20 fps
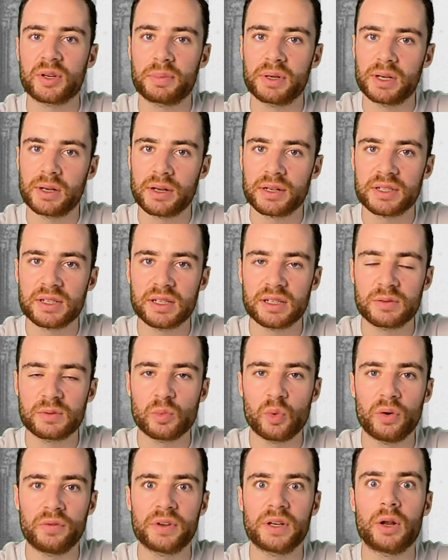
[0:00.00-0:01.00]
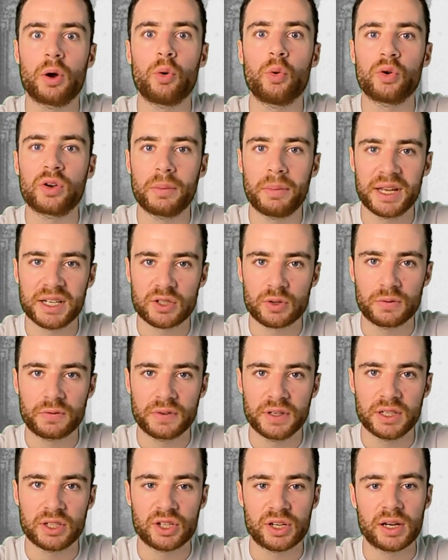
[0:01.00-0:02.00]
whilst a pilaster is more of an ornamental
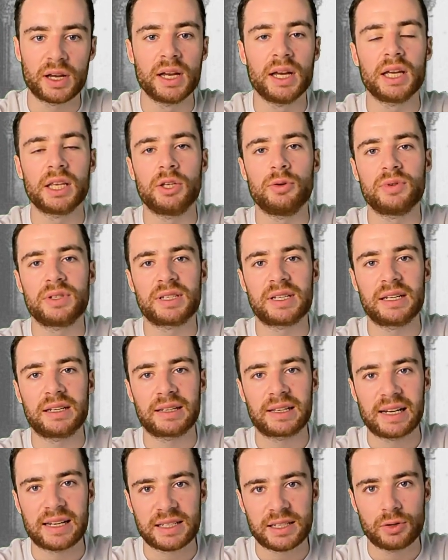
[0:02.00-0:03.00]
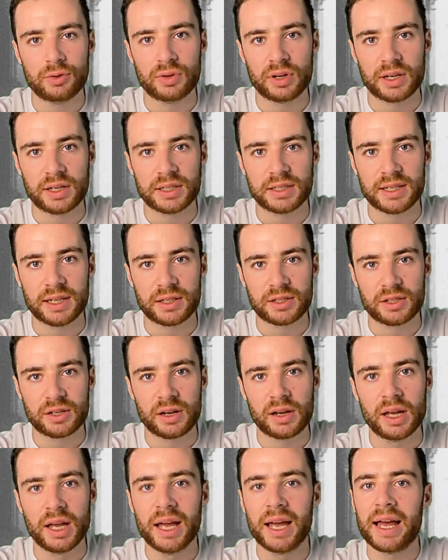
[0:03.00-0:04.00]
feature you would see in classical
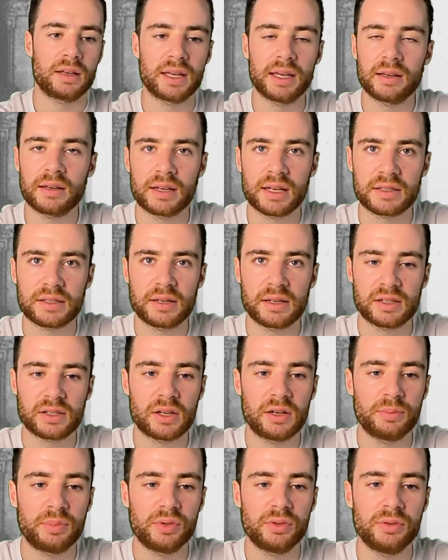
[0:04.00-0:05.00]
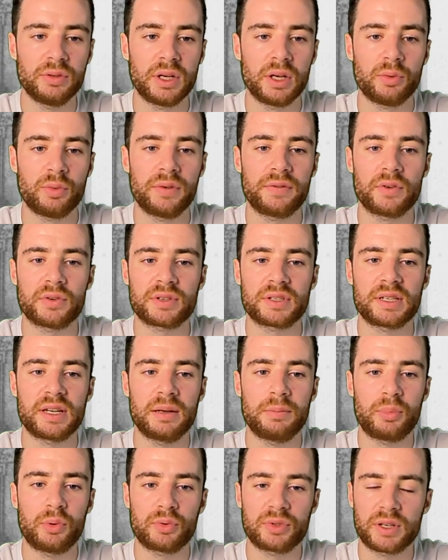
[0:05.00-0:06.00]
architecture. Here, as an example, you've got
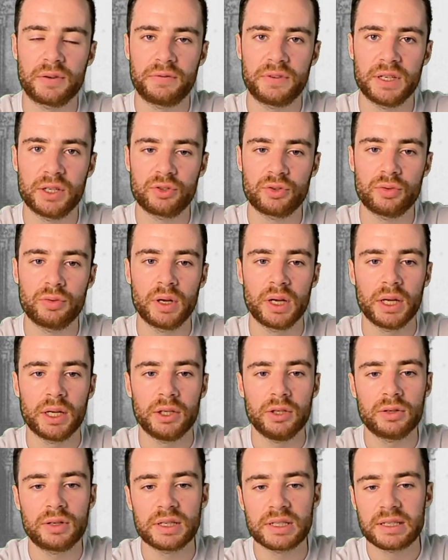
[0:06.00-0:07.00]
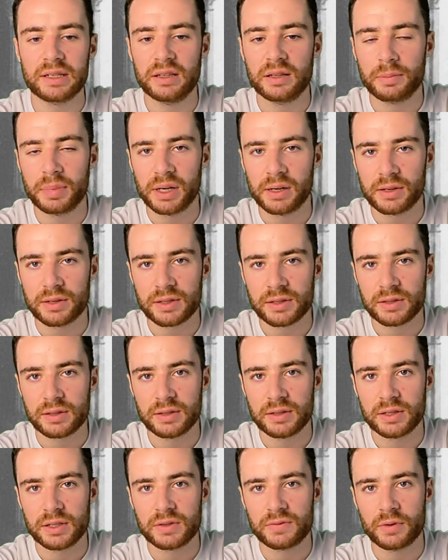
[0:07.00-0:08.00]
St. Paul's Cathedral. You can see the
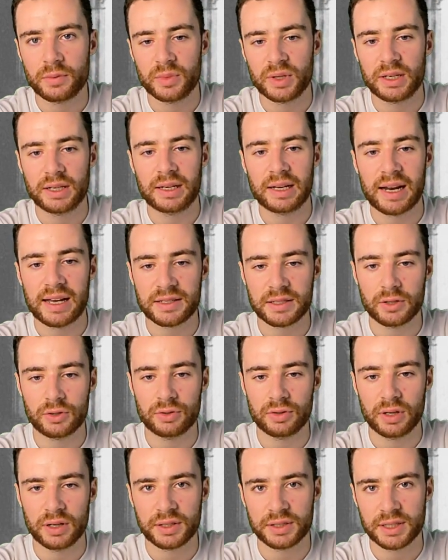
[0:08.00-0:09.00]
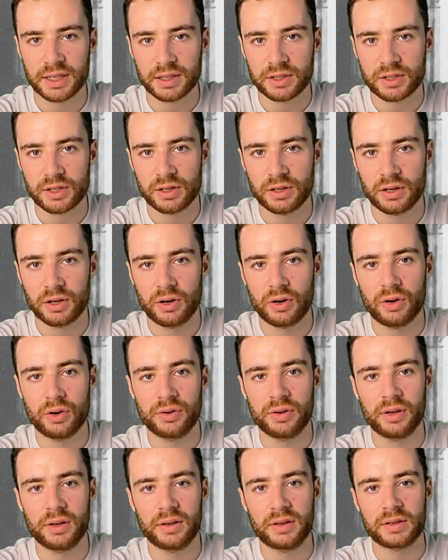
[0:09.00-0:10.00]
pilasters from the classical architecture
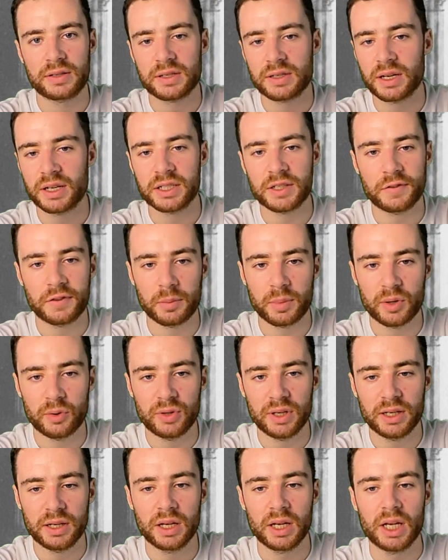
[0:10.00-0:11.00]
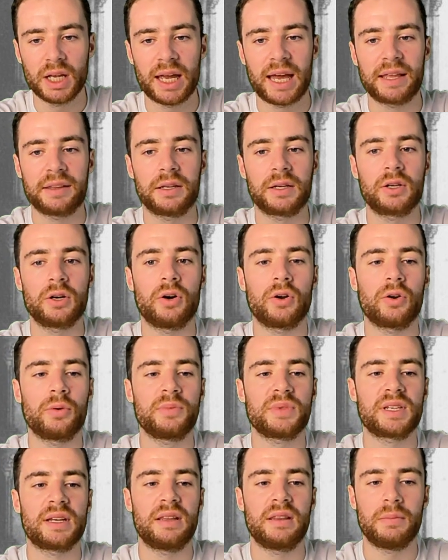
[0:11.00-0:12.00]
on the sides of the building and the
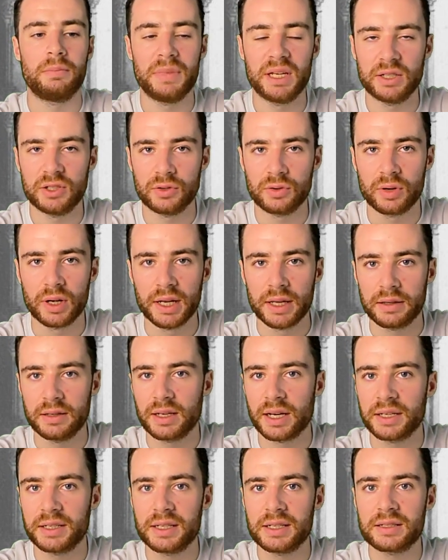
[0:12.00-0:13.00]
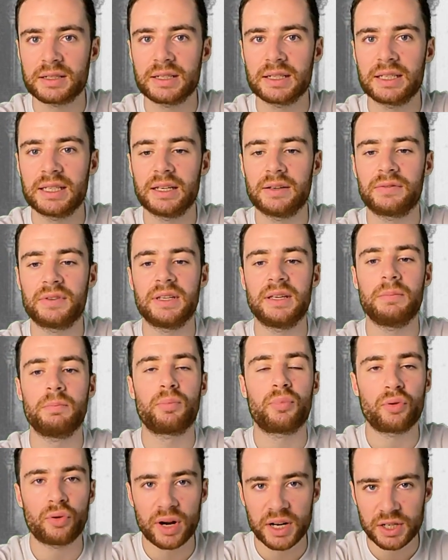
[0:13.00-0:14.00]
columns in the middle. The idea is to give the
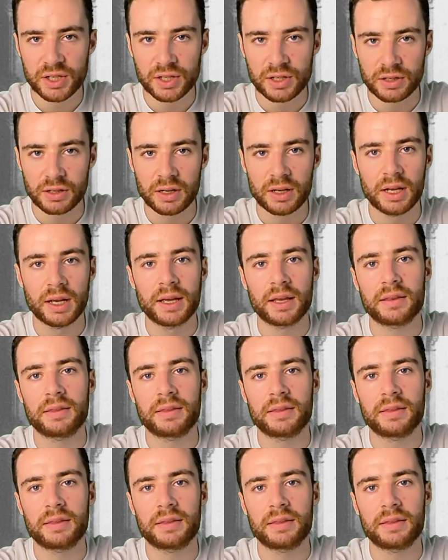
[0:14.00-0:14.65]
impression